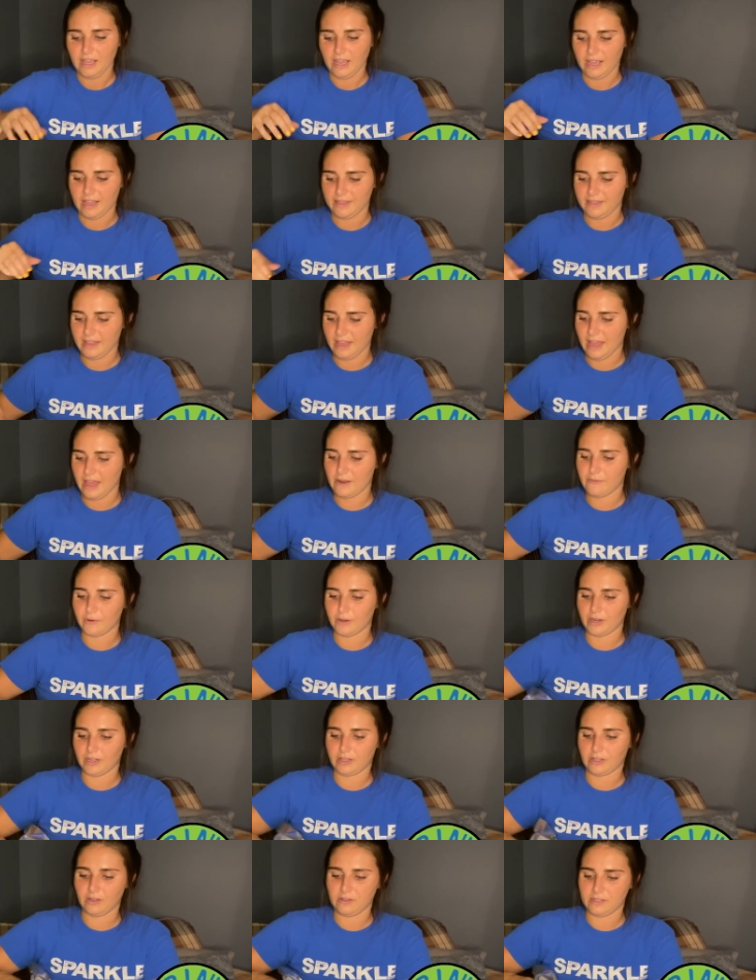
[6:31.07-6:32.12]
And then we're
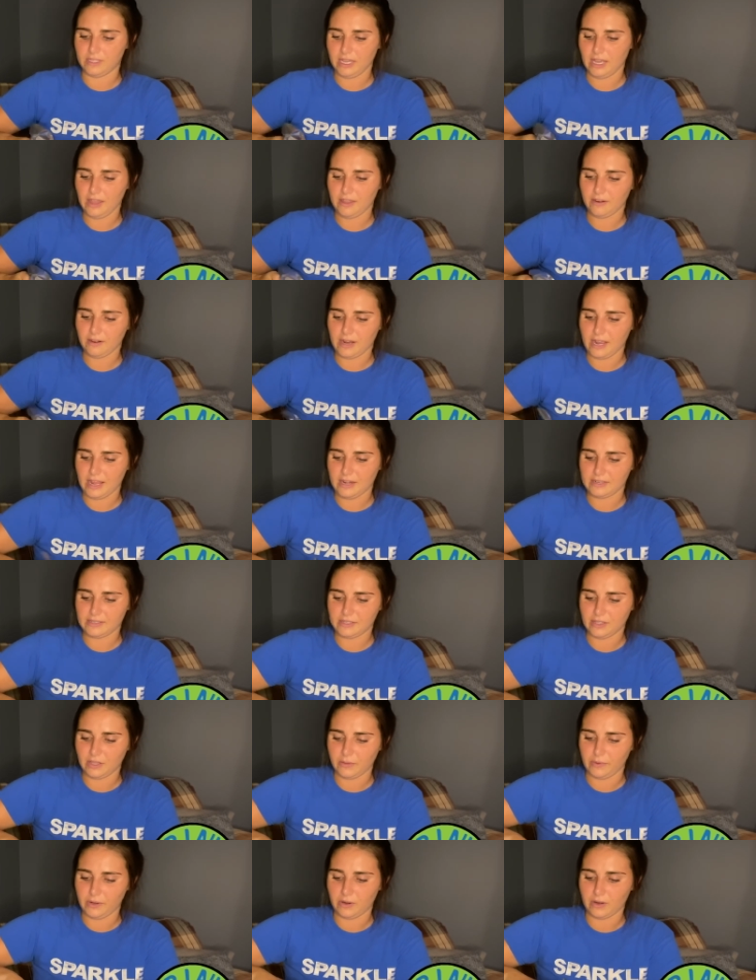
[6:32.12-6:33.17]
gonna close the other end
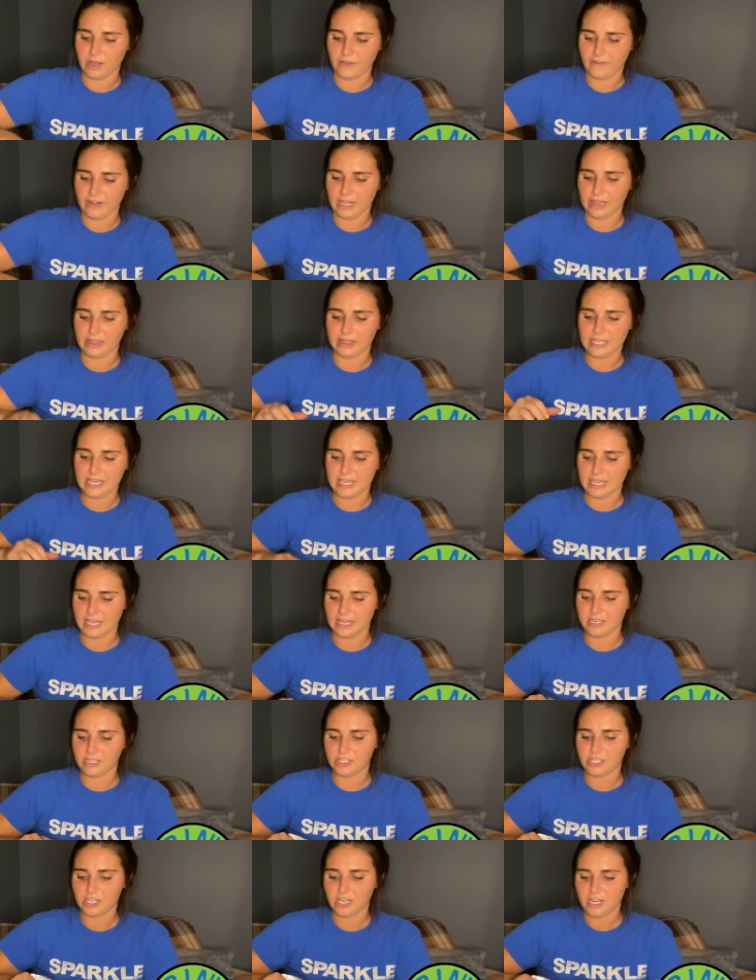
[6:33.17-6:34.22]
so that we don't have any
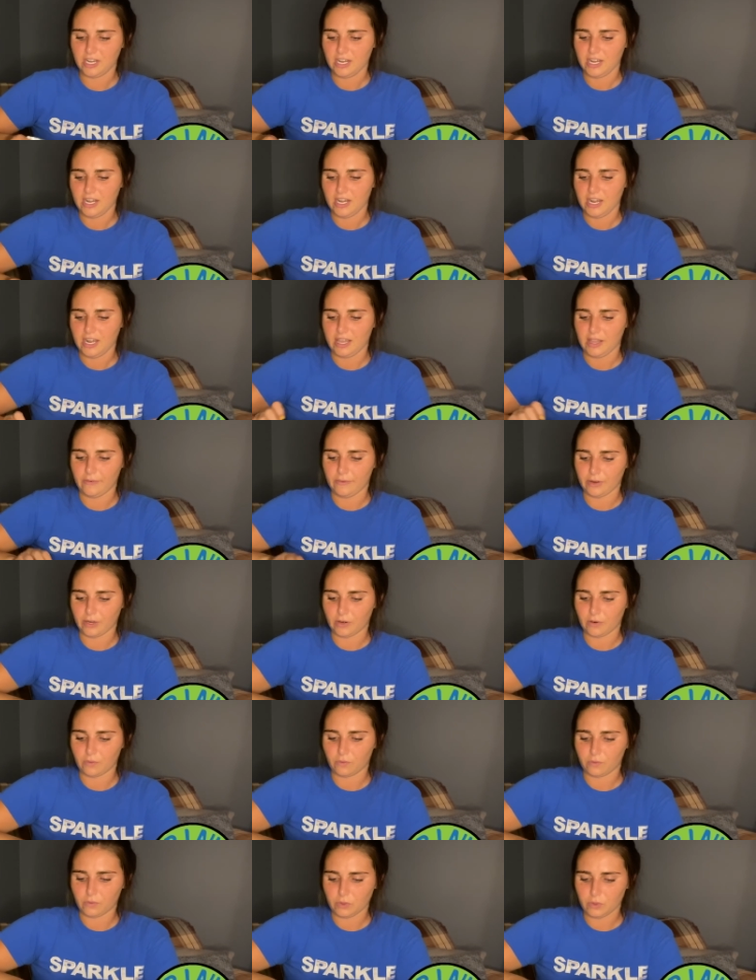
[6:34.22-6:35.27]
leakage. And then we're
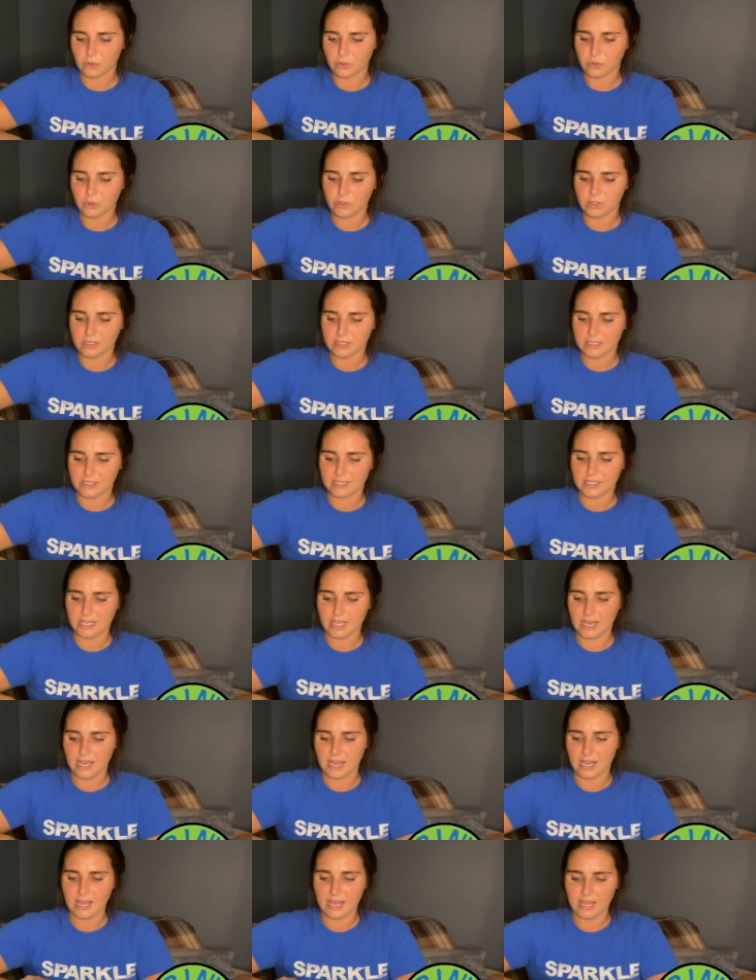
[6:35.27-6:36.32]
gonna roll the
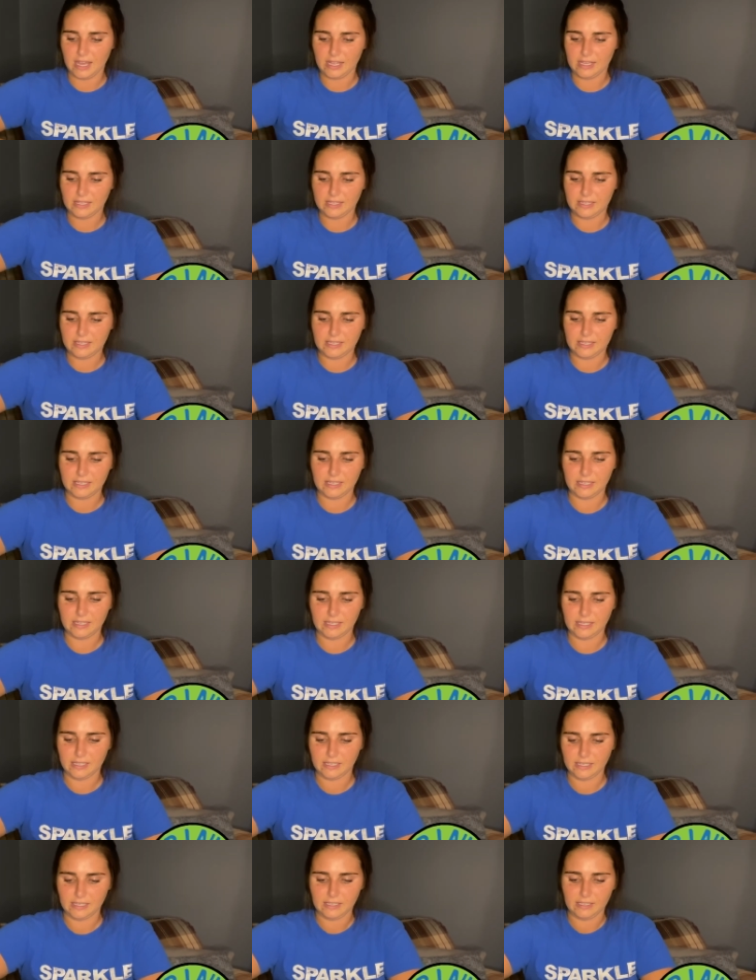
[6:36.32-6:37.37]

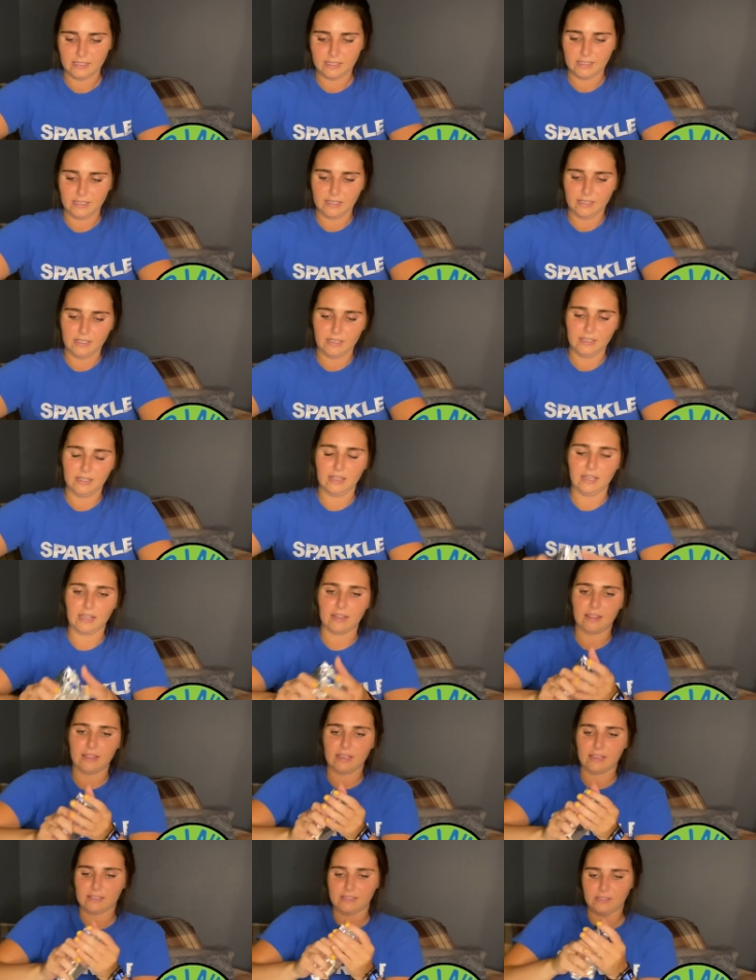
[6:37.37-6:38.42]
sides like
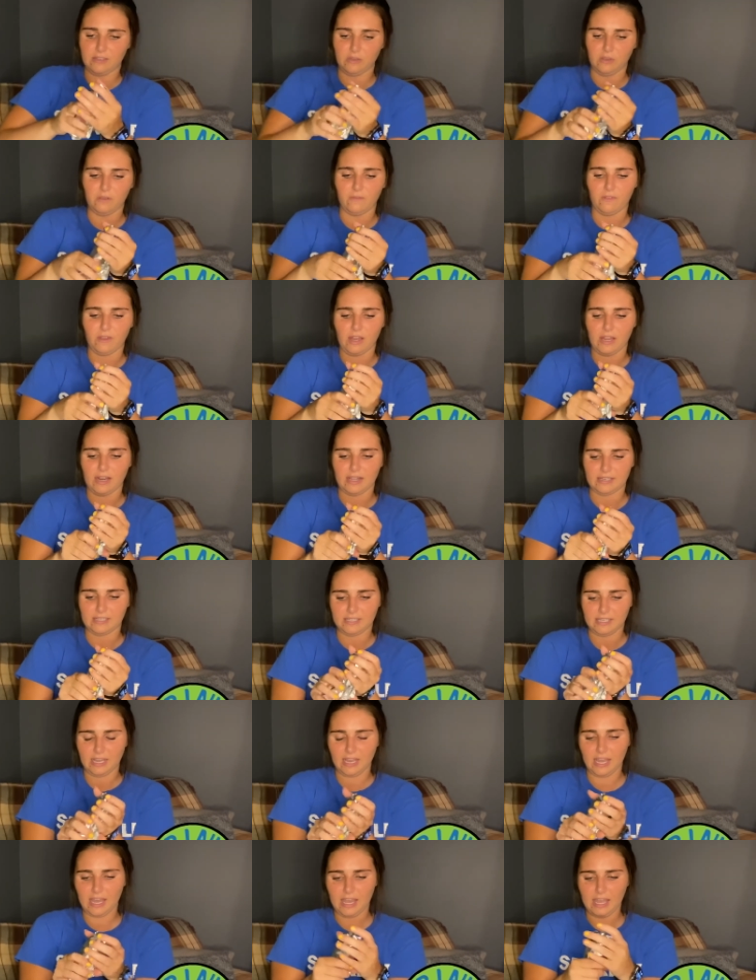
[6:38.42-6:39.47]
this so you've got a
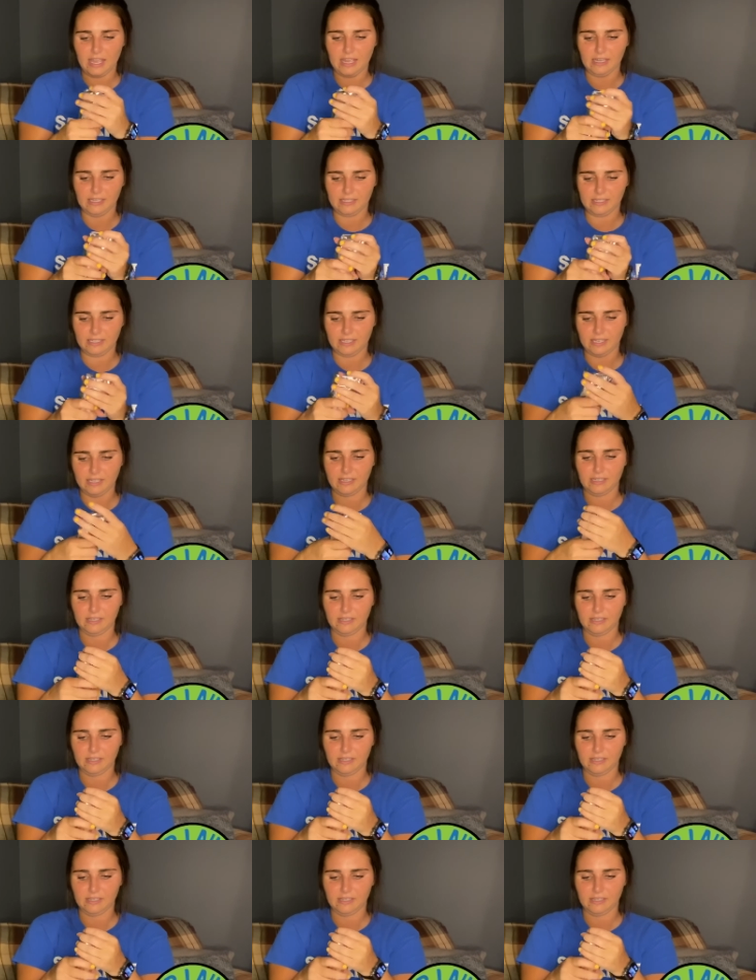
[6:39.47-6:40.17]
tight